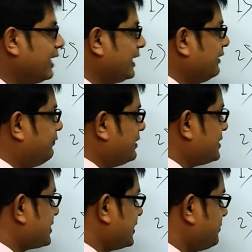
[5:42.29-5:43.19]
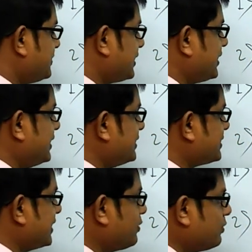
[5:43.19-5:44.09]
And if it is subject is
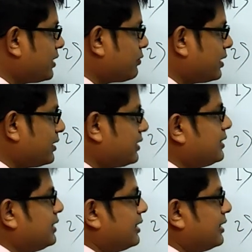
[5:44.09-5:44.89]
singular one,